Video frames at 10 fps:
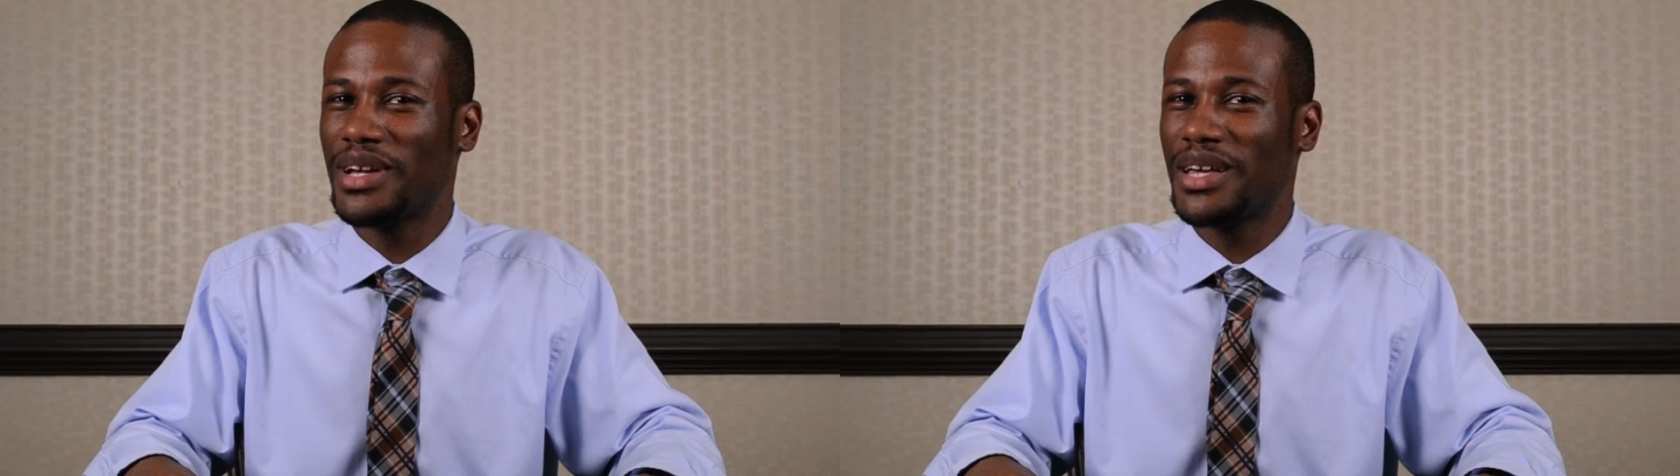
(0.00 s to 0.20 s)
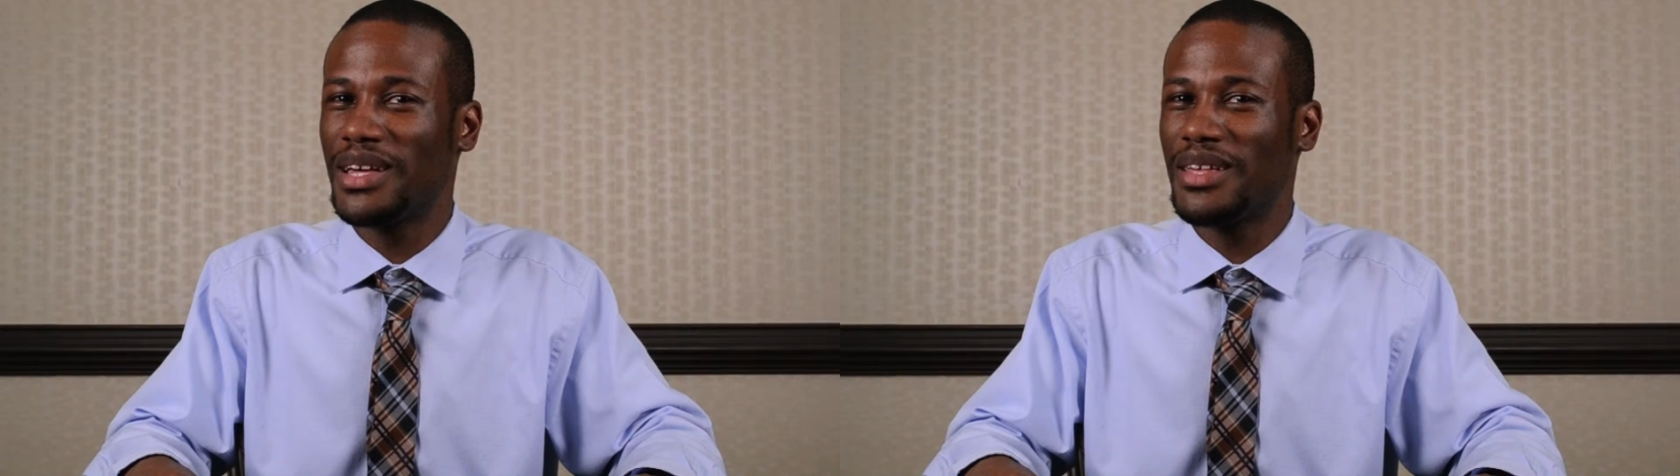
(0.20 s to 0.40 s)

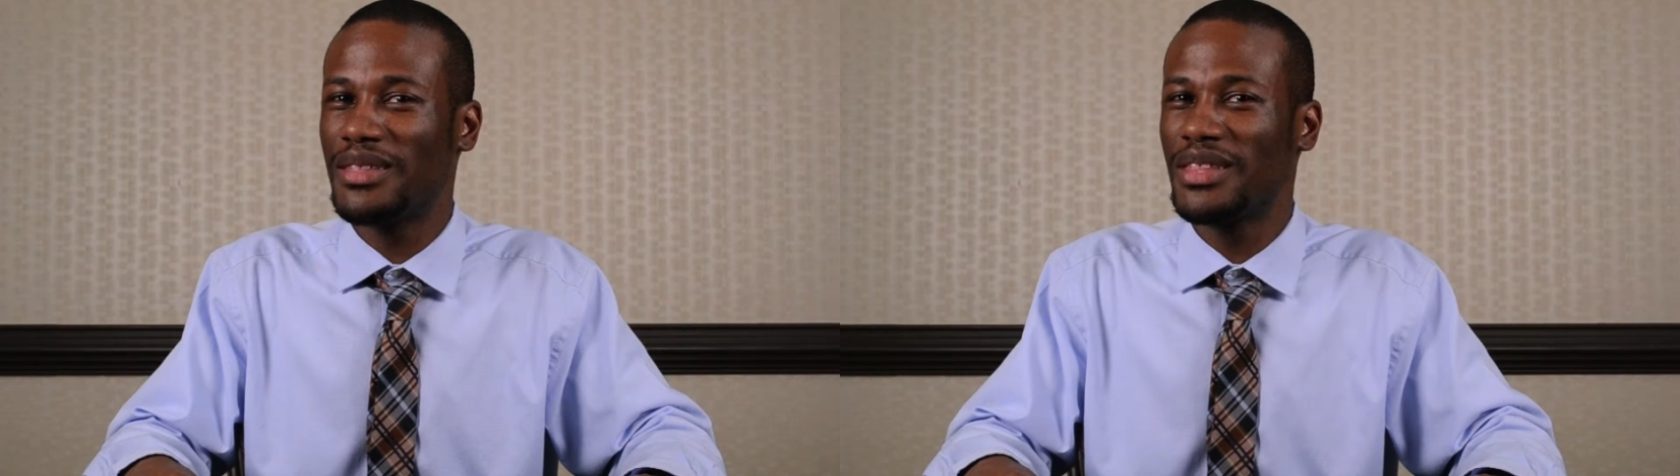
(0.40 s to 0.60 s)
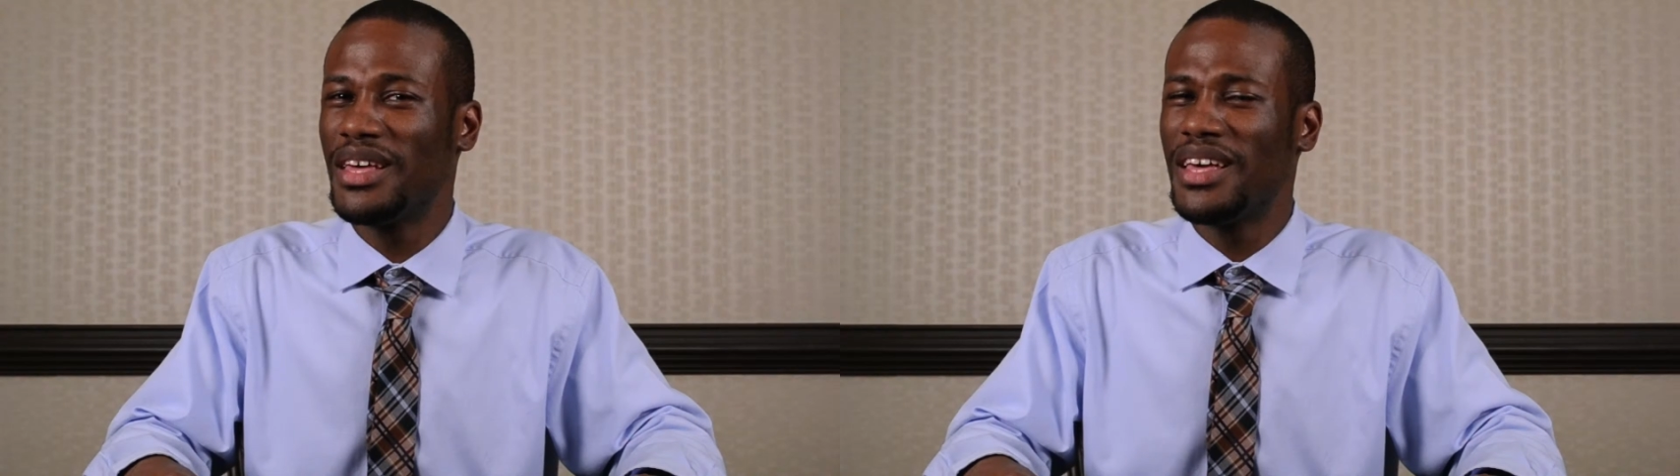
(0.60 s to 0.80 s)

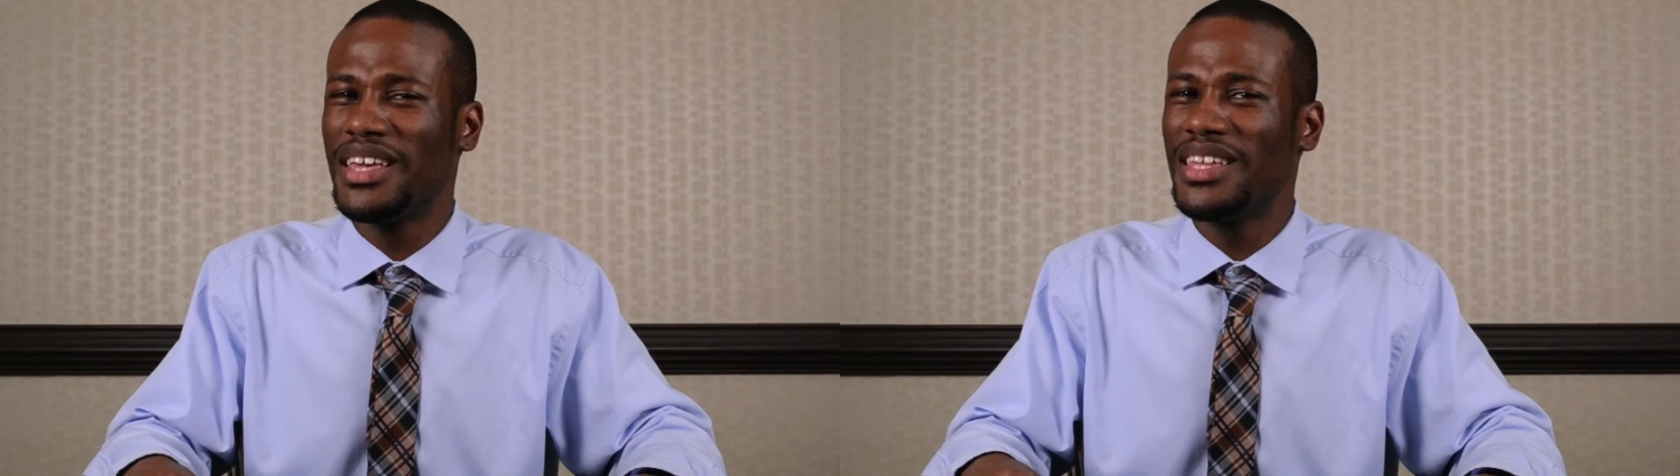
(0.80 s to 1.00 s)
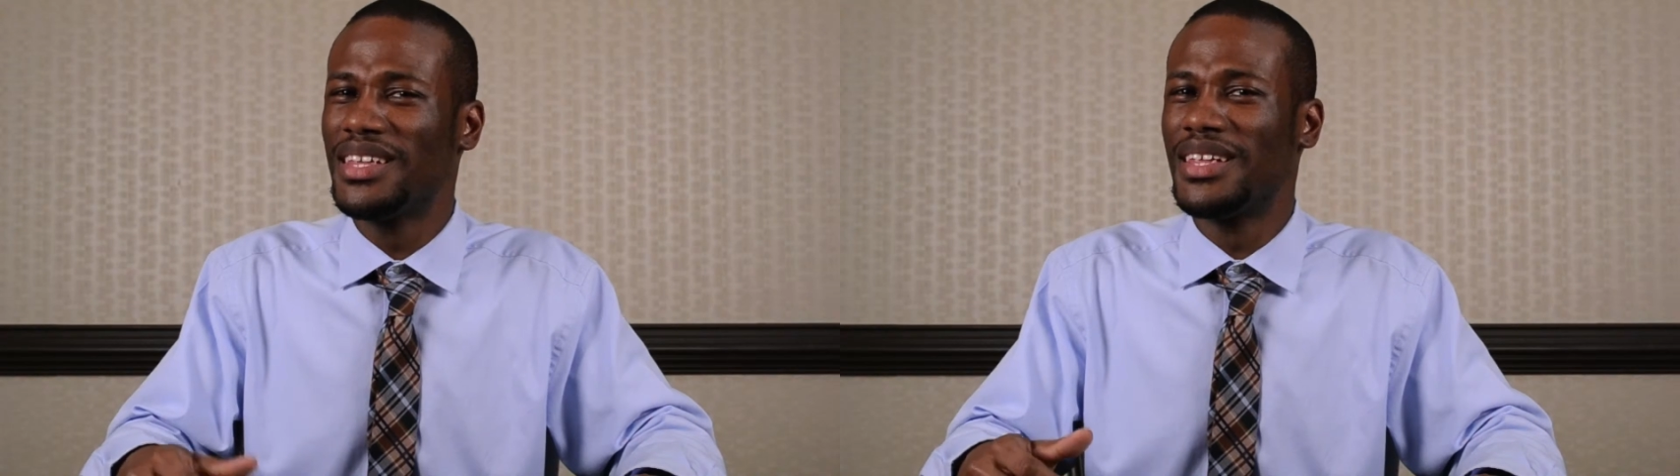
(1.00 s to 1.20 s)
because
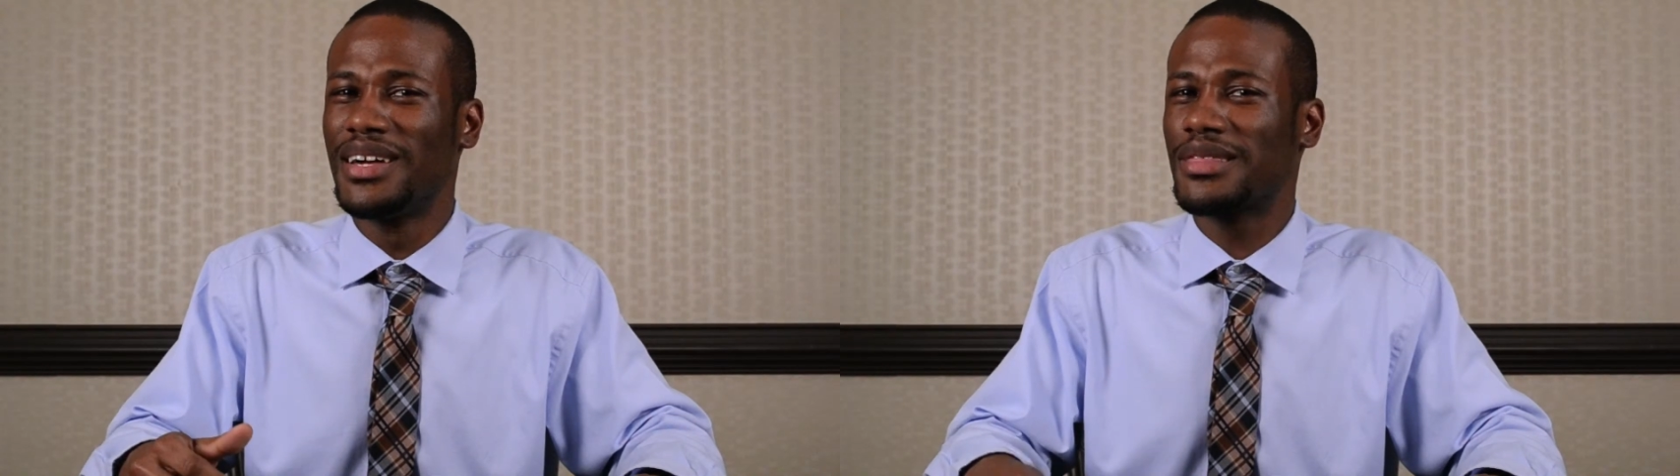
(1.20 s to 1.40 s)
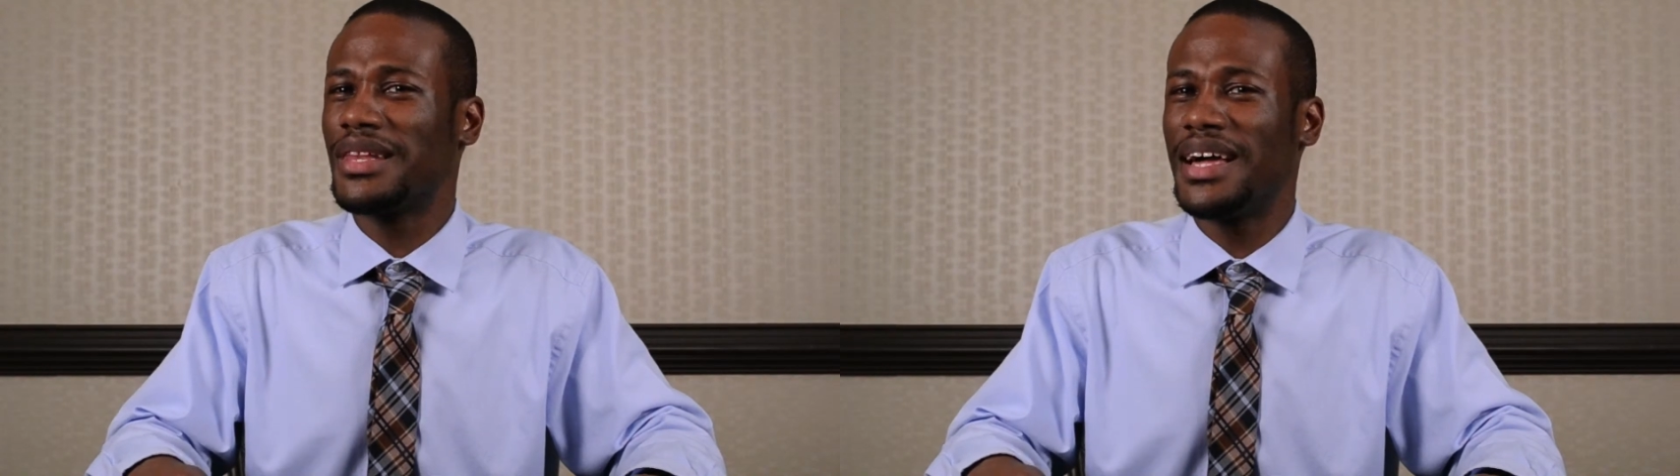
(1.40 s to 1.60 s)
he
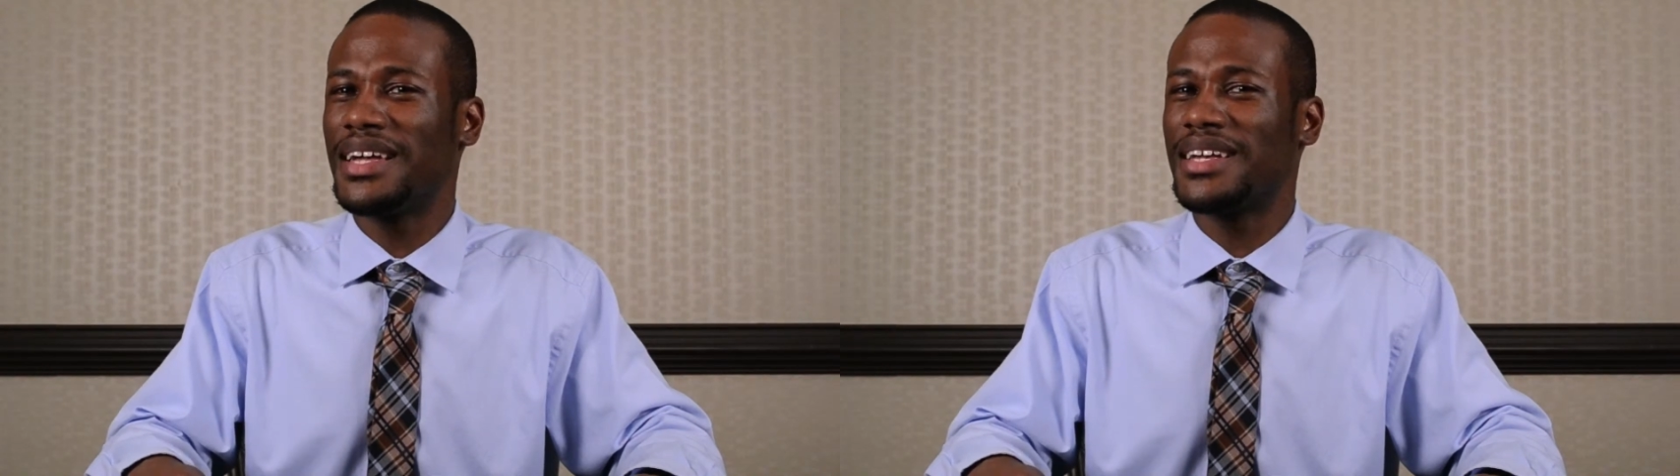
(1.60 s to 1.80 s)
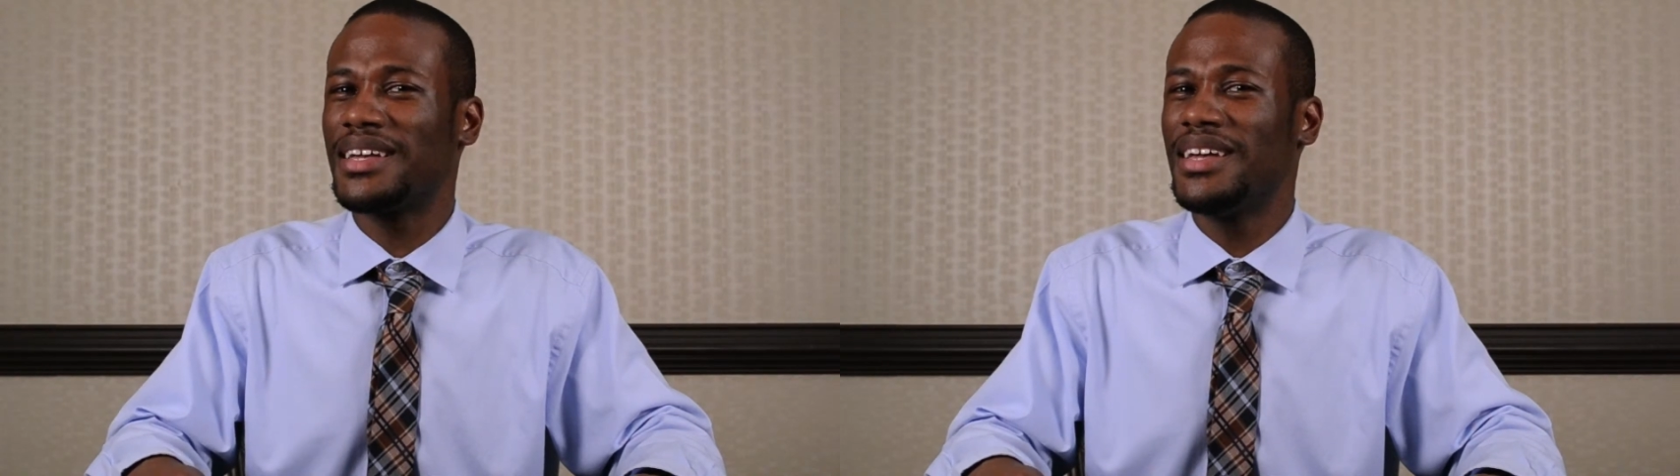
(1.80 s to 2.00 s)
looks like